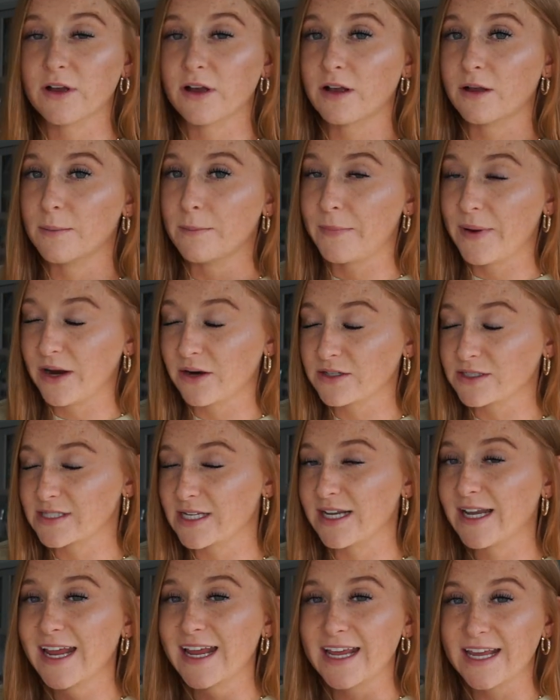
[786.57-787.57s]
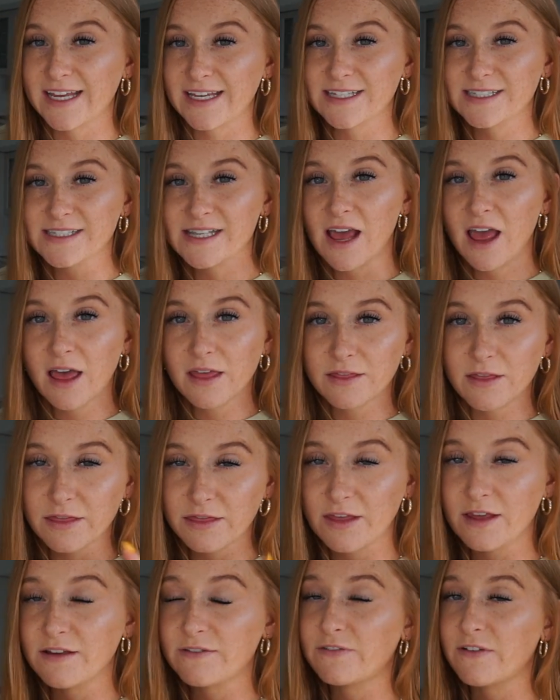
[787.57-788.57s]
Comparison is the
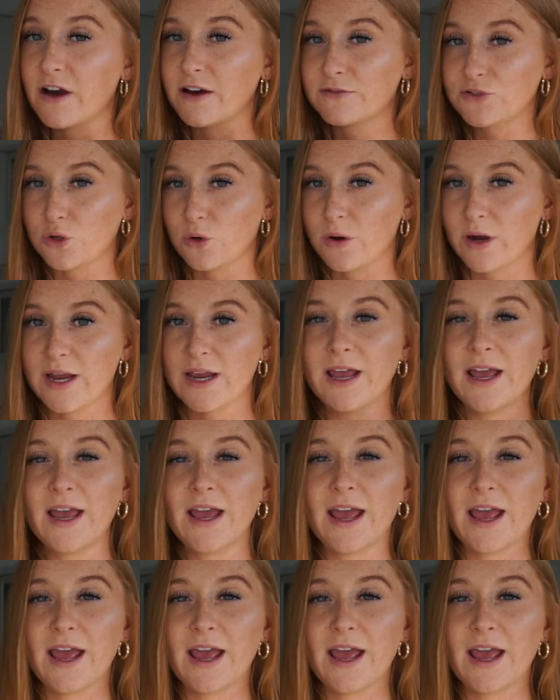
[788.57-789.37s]
thief of joy,